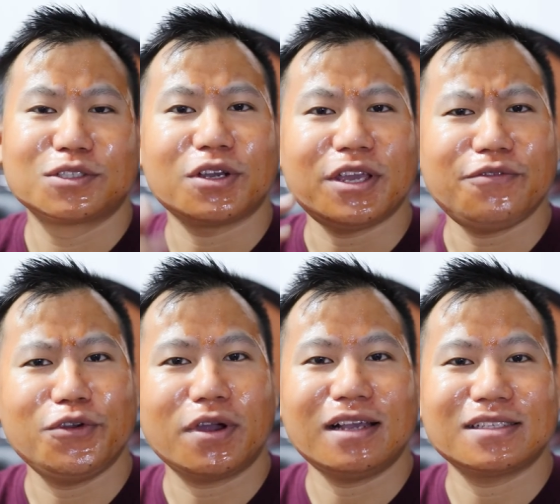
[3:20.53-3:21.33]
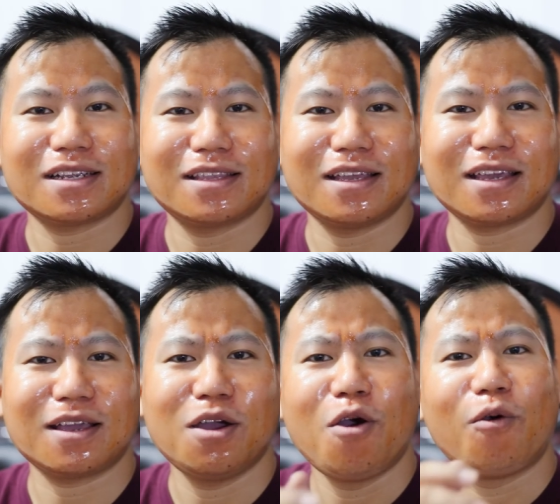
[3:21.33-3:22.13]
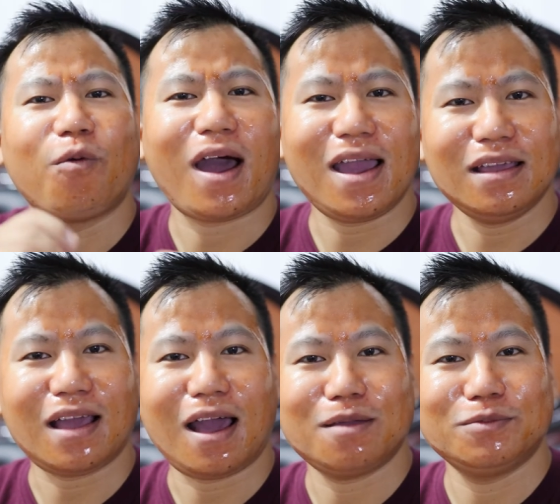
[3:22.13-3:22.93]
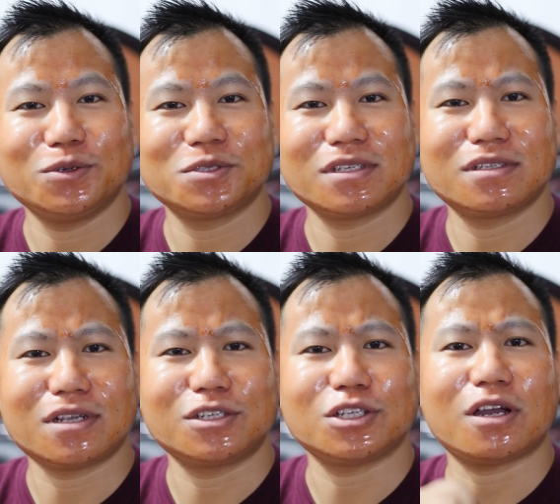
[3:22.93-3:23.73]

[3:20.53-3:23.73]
So if you guys are thinking why I'm using such